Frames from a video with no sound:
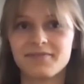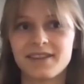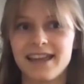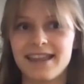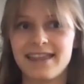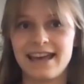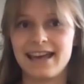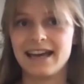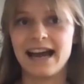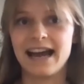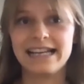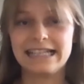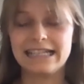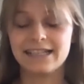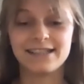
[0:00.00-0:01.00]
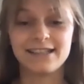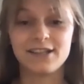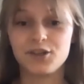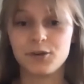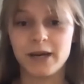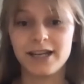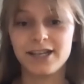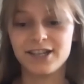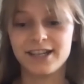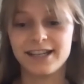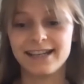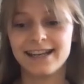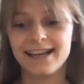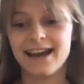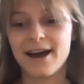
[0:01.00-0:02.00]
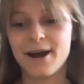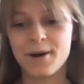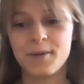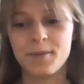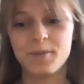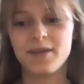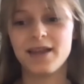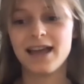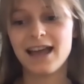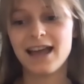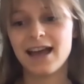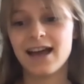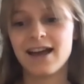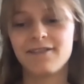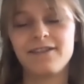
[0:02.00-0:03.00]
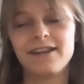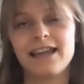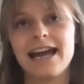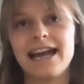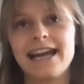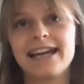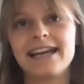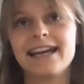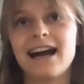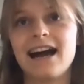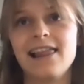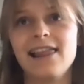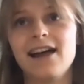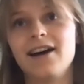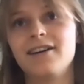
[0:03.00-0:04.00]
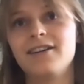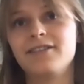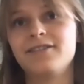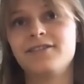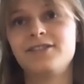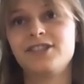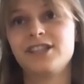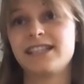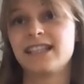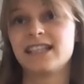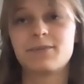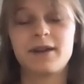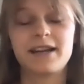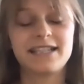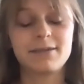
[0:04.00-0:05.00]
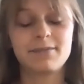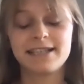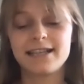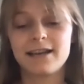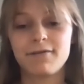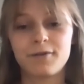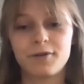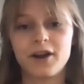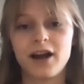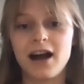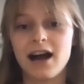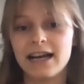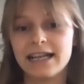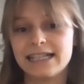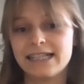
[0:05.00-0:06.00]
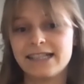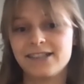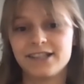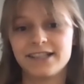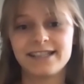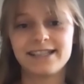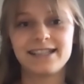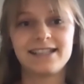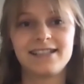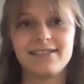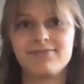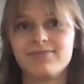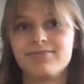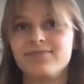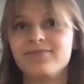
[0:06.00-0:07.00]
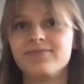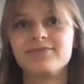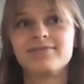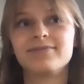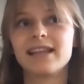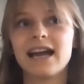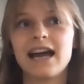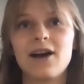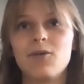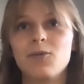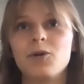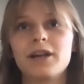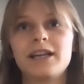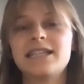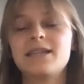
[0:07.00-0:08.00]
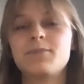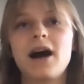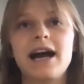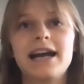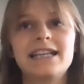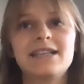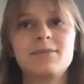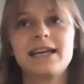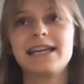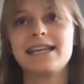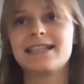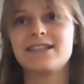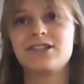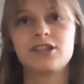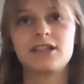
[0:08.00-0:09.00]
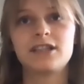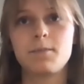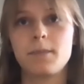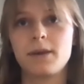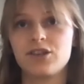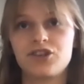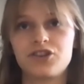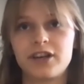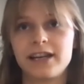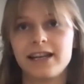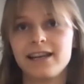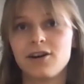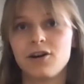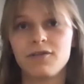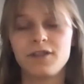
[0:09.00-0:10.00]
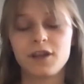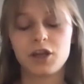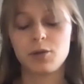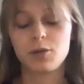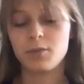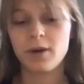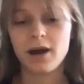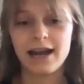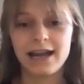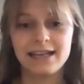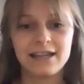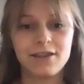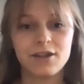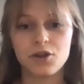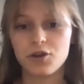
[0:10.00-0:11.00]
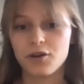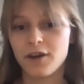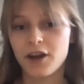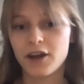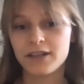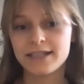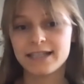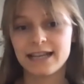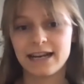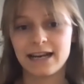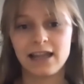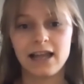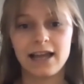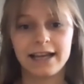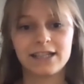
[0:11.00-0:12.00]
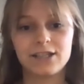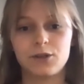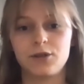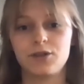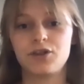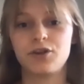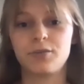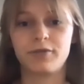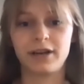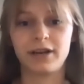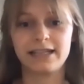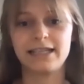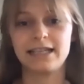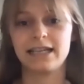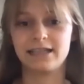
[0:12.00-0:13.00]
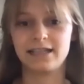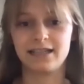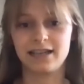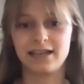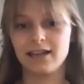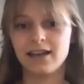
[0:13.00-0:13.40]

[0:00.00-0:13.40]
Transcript: the ideal situation. I feel like I love just expressing myself through art. Just what inspires me is just the mystery of the human mind and the universe, and I like to interpret it into